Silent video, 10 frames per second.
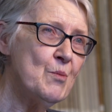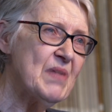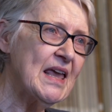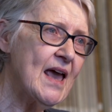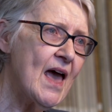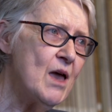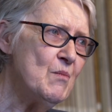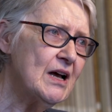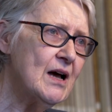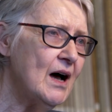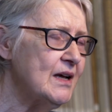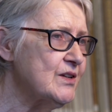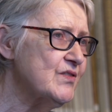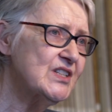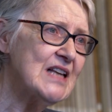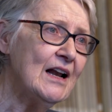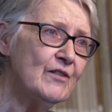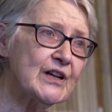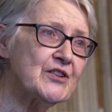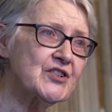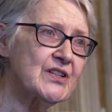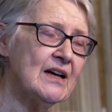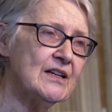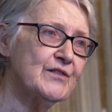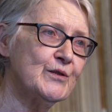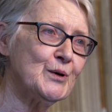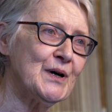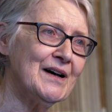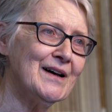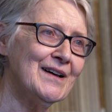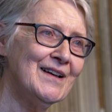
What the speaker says: became a kind of salvage site for her,